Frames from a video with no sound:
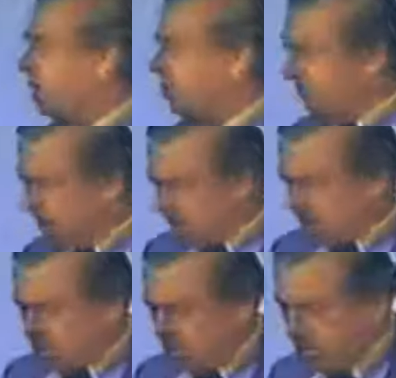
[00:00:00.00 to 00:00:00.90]
we
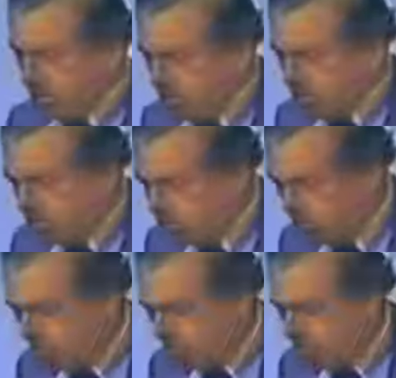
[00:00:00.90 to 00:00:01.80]
got into World
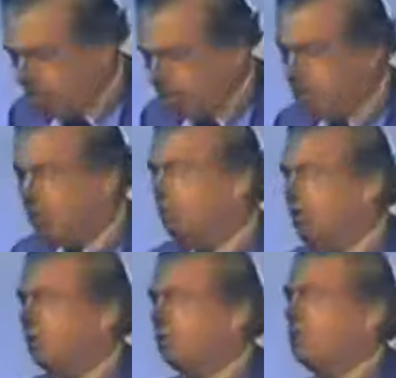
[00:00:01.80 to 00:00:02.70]
War I.
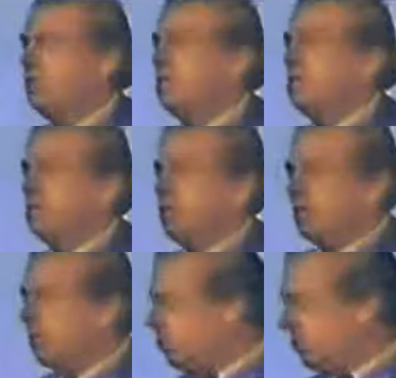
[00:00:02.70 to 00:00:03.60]
Otherwise, there would have been
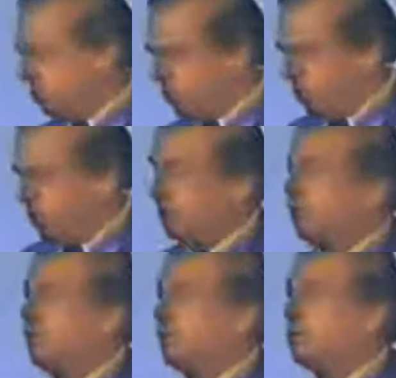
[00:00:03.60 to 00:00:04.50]
no World War I
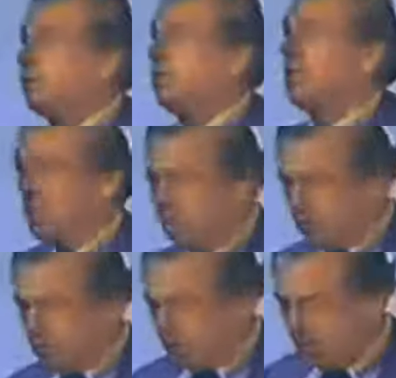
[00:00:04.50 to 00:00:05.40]
veterans of
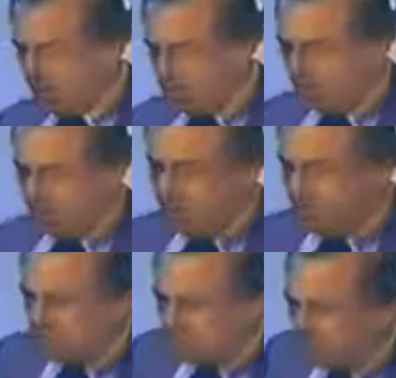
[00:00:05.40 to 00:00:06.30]
the United States
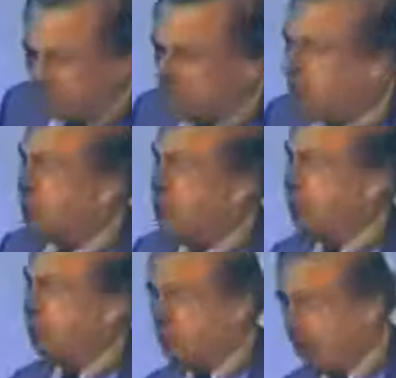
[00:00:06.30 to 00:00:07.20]
because we would
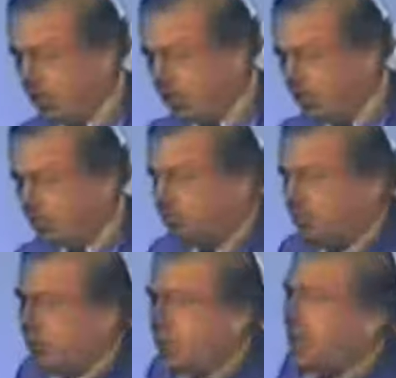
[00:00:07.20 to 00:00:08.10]
never have been in it.
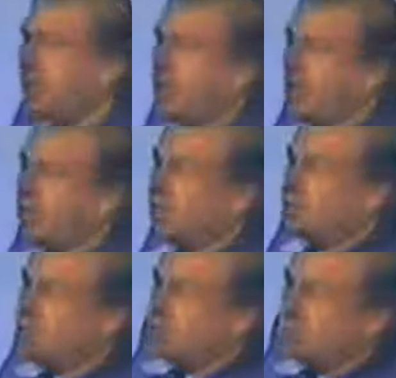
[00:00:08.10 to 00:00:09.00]
And then the
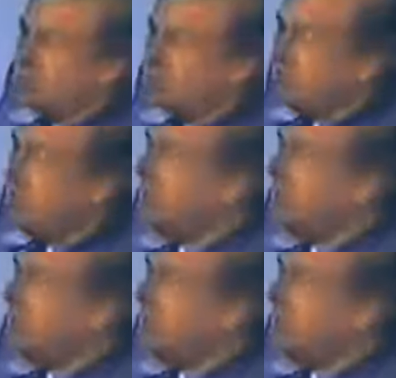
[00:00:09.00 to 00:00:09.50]
Germans finally